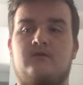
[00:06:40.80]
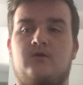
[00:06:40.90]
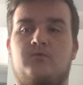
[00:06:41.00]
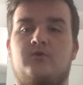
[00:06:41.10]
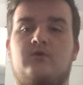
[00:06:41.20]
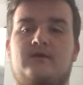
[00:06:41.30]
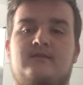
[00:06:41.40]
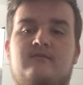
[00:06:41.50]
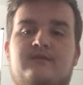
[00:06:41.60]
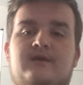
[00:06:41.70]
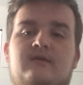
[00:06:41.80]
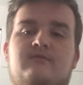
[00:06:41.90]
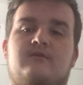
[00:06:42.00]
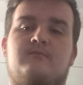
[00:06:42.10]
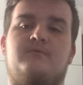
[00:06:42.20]
I wouldn't like to think
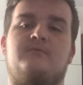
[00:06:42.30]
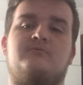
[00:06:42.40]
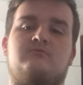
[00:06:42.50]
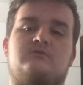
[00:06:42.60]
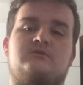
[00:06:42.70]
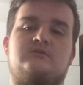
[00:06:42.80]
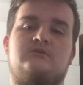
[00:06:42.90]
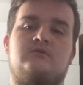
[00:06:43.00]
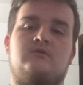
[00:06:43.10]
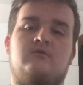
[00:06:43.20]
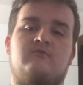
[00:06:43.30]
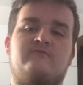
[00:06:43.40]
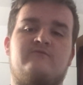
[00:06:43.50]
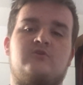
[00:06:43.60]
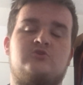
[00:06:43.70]
that people's
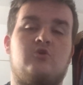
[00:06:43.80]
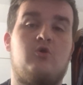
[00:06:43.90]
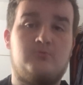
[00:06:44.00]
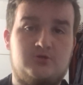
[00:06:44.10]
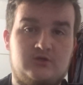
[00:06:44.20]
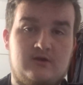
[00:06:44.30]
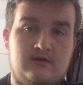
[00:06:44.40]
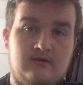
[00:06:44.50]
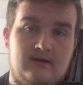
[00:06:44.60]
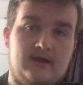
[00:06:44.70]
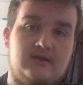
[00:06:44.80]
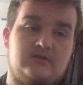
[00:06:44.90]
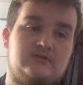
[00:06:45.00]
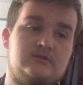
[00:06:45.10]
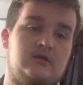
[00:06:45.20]
first option
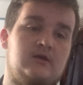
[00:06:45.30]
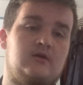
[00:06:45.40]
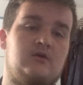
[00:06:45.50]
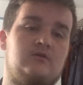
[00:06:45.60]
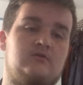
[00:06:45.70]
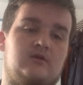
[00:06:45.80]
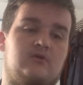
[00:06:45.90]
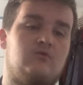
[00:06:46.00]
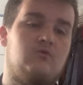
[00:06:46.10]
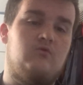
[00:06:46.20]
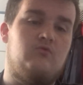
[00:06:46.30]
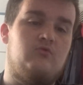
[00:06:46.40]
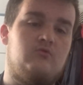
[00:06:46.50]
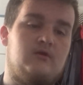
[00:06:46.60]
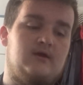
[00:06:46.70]
is to go
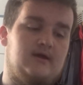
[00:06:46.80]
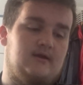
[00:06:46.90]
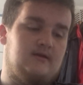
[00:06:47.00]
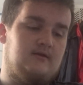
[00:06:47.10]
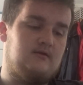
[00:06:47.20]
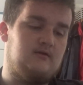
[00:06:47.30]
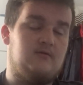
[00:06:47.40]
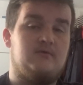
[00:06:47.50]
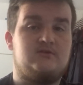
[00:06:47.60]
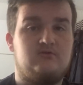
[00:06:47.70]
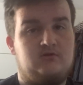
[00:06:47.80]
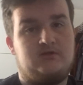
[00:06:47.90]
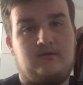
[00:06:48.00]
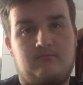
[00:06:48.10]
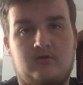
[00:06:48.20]
and commit
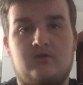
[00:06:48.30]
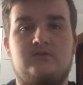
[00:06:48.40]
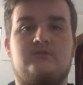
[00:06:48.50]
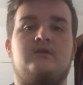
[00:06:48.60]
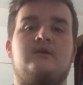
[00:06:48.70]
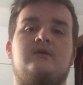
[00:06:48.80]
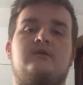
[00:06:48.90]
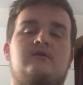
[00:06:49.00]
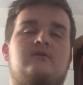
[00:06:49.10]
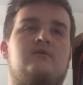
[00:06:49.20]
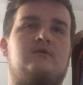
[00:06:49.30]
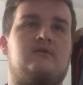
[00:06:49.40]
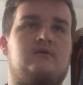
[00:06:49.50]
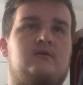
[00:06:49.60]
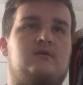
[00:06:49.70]
suicide, because
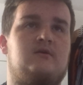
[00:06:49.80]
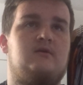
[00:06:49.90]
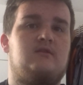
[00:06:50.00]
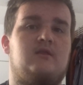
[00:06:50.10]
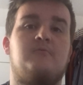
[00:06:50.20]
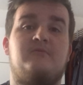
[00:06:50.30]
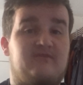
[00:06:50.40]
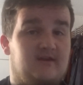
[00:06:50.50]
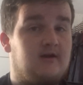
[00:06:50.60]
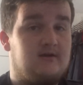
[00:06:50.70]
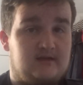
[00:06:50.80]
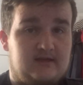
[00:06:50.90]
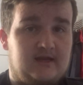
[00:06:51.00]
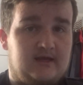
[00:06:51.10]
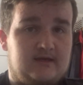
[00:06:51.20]
that would be very hard
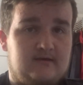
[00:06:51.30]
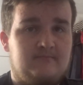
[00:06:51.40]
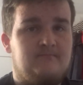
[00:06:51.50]
to take.